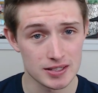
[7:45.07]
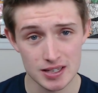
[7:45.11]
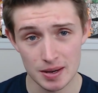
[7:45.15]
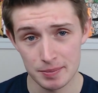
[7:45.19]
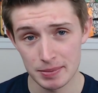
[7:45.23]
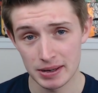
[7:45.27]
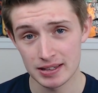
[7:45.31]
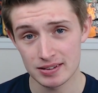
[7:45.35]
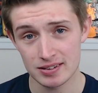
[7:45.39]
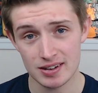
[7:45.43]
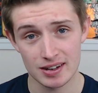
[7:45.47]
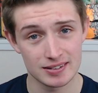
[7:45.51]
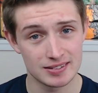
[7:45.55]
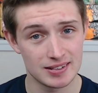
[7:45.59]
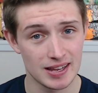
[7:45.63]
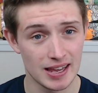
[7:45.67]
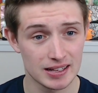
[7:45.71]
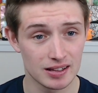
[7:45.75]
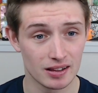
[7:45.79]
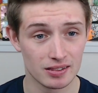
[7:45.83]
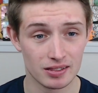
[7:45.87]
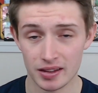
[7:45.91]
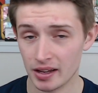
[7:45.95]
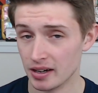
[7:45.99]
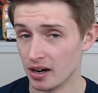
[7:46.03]
I mean, it's going to take a
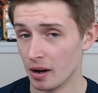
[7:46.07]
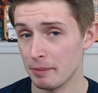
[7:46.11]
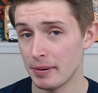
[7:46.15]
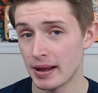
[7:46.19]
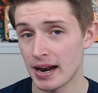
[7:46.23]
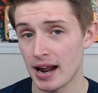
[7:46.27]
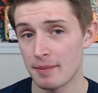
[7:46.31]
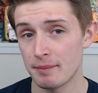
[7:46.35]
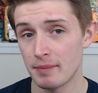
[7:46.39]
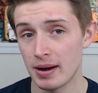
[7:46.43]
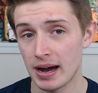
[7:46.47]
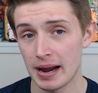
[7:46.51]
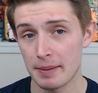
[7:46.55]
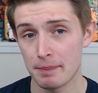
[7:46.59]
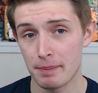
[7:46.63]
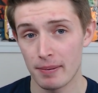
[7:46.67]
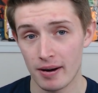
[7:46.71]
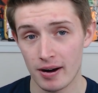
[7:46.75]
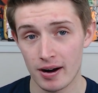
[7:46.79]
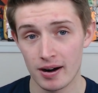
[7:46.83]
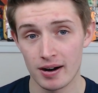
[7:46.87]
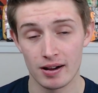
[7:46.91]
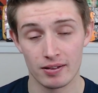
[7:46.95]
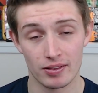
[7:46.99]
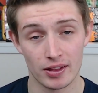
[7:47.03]
little bit on my
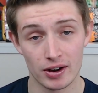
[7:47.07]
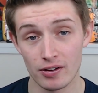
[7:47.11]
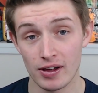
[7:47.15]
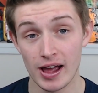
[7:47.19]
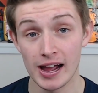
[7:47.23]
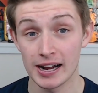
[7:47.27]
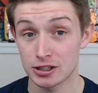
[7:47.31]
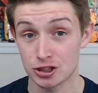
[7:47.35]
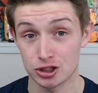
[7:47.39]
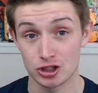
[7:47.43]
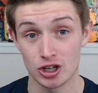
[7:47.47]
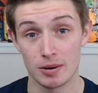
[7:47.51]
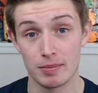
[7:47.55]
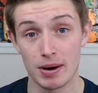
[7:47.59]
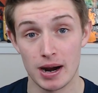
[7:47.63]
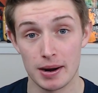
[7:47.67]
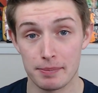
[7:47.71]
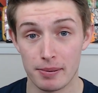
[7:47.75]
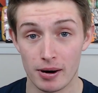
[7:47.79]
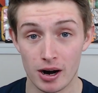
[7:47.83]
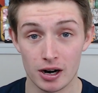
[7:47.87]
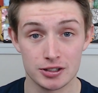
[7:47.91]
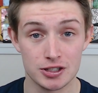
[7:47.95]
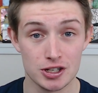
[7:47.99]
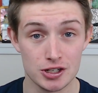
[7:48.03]
part, a little extra on my
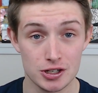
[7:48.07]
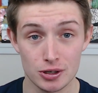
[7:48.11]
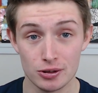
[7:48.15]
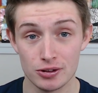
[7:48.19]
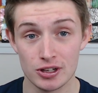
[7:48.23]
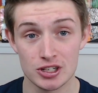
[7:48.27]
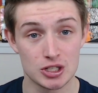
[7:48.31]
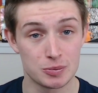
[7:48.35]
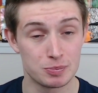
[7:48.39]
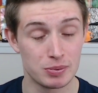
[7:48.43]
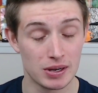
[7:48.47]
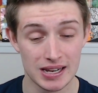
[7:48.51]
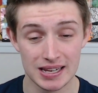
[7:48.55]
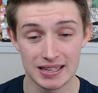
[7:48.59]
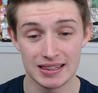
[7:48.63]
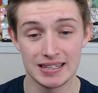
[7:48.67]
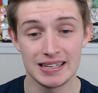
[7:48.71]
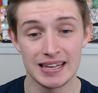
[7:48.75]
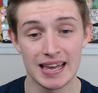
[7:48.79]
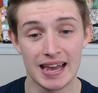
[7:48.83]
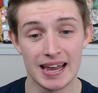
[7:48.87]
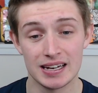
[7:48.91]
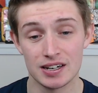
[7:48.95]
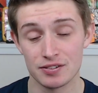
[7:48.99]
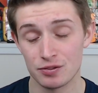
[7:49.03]
part to do this, but in the
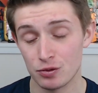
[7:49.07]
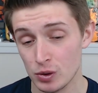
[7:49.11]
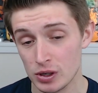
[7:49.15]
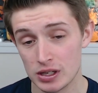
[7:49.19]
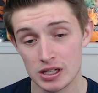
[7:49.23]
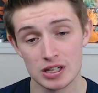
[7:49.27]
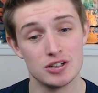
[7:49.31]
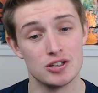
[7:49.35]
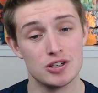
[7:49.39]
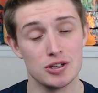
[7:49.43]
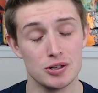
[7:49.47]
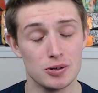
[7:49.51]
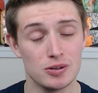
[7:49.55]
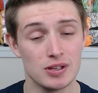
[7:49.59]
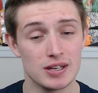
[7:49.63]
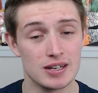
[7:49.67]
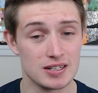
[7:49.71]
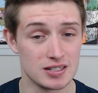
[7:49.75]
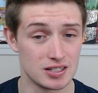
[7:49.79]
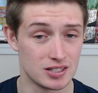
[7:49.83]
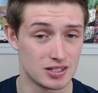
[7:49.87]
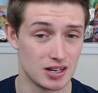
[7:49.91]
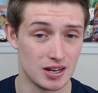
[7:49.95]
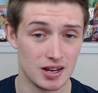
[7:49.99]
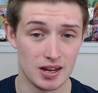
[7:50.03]
end, if we can do
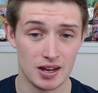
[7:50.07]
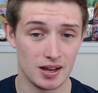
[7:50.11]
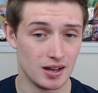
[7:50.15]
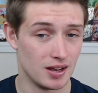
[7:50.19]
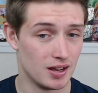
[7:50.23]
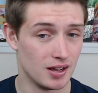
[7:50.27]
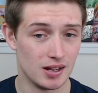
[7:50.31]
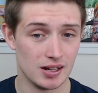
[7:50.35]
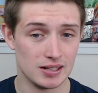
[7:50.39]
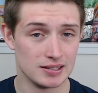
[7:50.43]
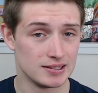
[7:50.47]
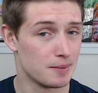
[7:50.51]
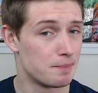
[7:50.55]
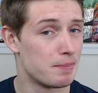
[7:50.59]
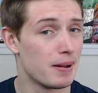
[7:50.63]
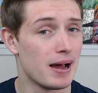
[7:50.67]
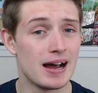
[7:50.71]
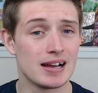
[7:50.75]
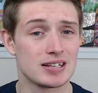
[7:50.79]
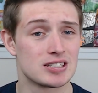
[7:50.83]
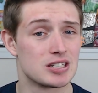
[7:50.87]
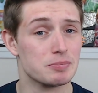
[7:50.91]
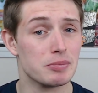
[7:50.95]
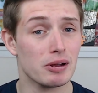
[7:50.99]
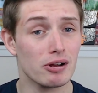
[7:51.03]
this, the
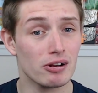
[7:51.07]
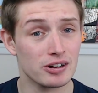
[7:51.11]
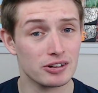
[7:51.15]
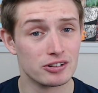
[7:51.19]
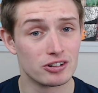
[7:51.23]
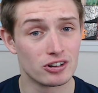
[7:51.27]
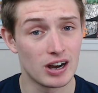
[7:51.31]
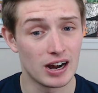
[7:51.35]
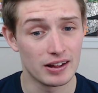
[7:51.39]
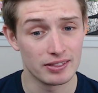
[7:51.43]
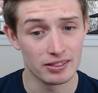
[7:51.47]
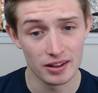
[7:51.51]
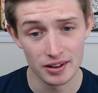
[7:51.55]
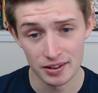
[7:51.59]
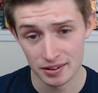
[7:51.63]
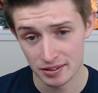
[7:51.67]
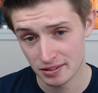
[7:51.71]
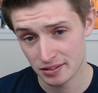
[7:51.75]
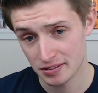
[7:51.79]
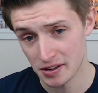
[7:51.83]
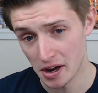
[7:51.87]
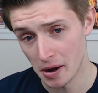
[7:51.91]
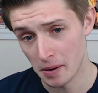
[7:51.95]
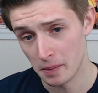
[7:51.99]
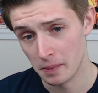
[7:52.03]
possibilities are endless.
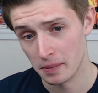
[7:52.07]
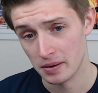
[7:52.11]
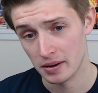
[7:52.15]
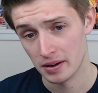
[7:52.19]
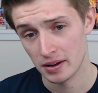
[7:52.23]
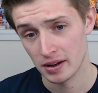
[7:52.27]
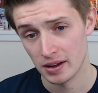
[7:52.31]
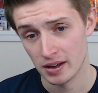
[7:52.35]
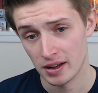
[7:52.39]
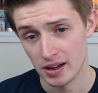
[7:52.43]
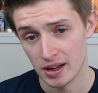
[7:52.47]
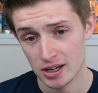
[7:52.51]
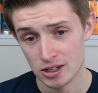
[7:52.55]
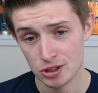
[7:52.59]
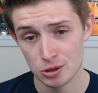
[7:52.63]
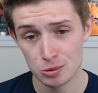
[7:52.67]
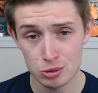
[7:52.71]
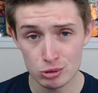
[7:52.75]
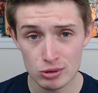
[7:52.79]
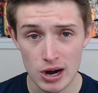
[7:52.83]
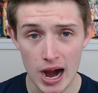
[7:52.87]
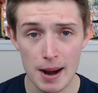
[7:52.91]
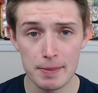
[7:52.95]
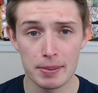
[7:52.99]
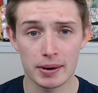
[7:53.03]
So,
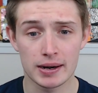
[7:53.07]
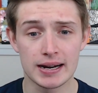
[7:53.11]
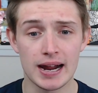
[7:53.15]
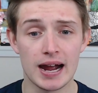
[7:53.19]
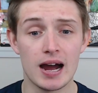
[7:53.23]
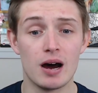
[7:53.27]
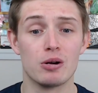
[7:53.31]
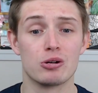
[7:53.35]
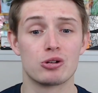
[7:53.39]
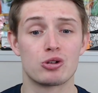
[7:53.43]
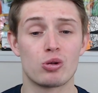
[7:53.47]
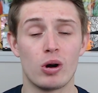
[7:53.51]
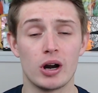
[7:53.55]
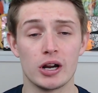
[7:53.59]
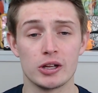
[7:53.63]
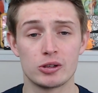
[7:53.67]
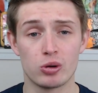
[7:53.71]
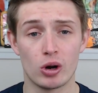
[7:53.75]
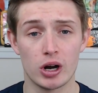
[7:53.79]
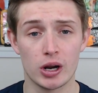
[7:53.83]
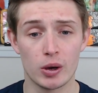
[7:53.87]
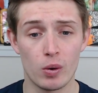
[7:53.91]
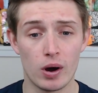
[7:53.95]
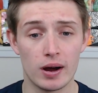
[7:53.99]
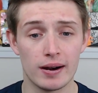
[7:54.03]
subscriber count in
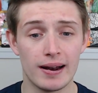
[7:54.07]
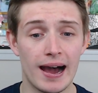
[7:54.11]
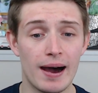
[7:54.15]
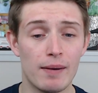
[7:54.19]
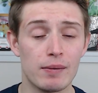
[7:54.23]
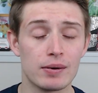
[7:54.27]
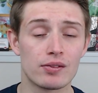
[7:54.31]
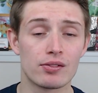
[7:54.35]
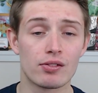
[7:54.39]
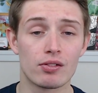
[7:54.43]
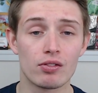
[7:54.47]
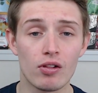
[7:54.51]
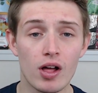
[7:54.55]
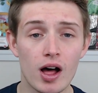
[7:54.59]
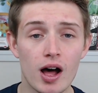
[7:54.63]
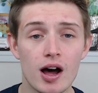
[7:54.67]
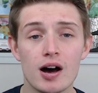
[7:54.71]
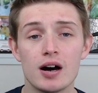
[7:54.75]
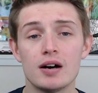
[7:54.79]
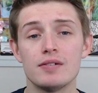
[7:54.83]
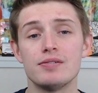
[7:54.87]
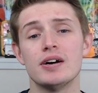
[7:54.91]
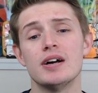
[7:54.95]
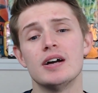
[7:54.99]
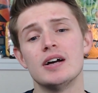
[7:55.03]
2021, I would
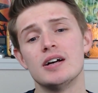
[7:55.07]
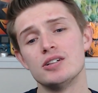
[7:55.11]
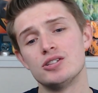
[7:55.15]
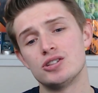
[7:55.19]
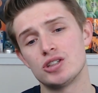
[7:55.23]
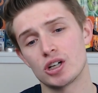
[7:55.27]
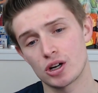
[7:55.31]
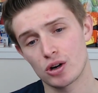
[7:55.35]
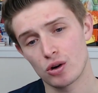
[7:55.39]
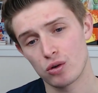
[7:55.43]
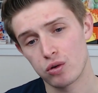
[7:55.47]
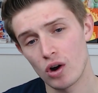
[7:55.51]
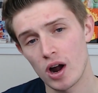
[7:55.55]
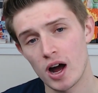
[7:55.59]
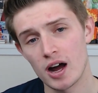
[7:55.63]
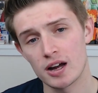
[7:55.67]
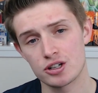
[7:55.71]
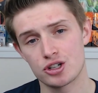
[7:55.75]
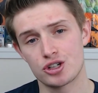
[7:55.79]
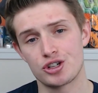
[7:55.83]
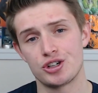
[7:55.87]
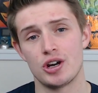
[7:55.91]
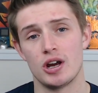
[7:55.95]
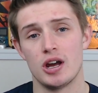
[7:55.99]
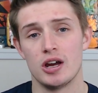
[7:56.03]
love to
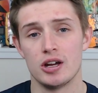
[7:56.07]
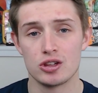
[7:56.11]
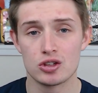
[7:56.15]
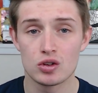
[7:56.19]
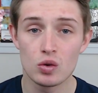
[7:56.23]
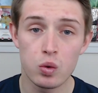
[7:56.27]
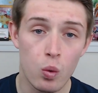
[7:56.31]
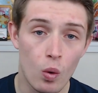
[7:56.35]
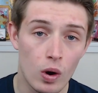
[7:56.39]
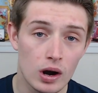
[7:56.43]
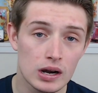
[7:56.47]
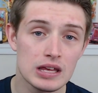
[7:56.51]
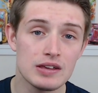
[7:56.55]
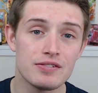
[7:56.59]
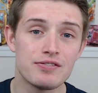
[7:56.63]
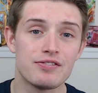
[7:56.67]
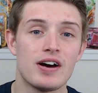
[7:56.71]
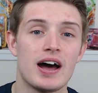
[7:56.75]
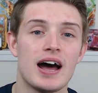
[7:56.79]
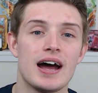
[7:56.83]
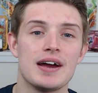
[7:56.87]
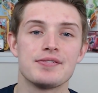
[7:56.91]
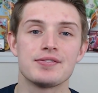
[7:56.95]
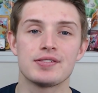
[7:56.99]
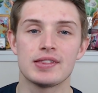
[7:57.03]
crush
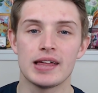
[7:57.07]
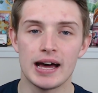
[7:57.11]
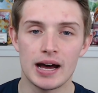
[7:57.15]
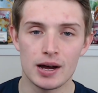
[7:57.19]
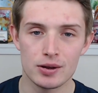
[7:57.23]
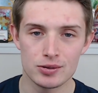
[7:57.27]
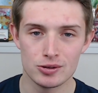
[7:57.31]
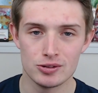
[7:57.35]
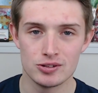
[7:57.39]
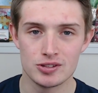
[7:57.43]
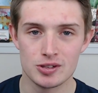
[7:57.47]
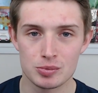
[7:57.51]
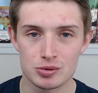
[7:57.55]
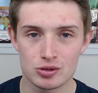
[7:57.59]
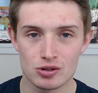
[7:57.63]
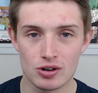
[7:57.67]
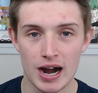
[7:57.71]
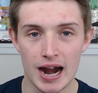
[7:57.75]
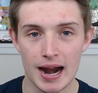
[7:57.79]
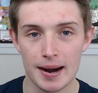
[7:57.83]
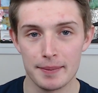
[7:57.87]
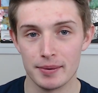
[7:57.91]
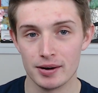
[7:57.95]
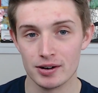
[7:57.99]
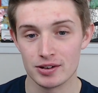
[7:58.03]
25,000
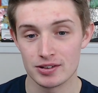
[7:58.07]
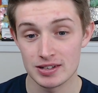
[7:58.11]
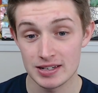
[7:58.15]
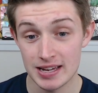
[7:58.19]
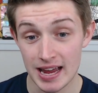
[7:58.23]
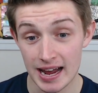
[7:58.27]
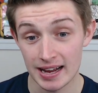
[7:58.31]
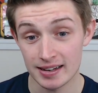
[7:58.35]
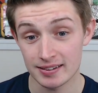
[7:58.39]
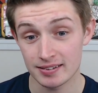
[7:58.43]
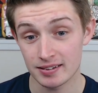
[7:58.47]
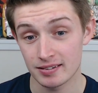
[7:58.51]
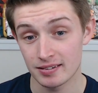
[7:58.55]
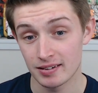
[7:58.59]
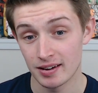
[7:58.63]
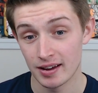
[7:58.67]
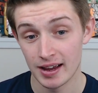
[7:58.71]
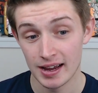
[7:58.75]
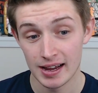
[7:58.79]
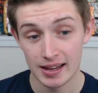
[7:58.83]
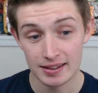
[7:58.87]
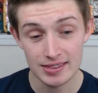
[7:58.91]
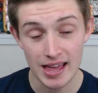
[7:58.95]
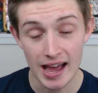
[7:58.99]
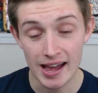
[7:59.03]
subscribers. Yes,
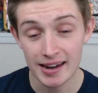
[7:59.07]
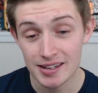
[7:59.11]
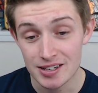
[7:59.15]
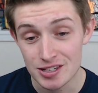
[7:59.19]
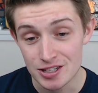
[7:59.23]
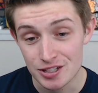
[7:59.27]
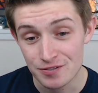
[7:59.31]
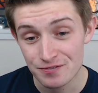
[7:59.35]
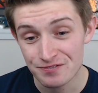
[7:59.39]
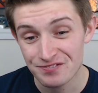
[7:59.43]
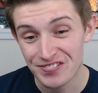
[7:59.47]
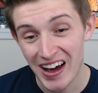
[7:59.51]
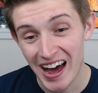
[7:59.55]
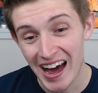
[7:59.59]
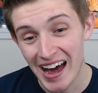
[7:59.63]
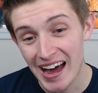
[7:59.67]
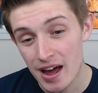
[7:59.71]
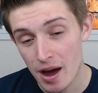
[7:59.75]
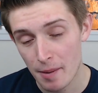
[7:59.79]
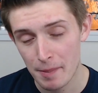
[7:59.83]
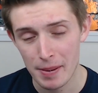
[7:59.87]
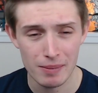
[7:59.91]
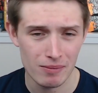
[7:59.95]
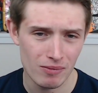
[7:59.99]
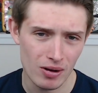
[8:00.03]
that is
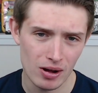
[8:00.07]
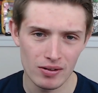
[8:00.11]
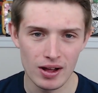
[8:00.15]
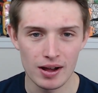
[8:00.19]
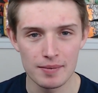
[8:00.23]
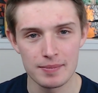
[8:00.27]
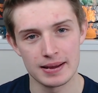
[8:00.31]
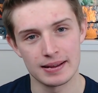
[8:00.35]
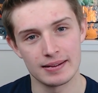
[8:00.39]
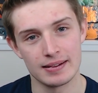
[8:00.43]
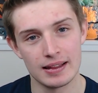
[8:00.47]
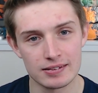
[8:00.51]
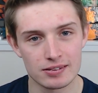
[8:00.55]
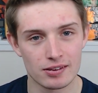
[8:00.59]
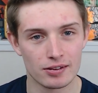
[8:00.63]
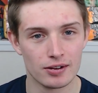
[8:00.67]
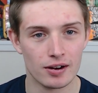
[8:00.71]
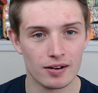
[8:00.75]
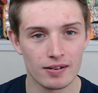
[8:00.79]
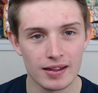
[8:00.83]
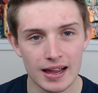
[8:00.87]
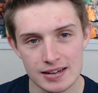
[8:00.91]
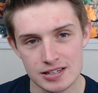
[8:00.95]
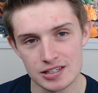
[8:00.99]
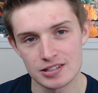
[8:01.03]
well, I mean, it's a little
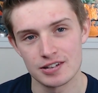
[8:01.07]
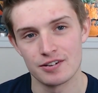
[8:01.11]
less than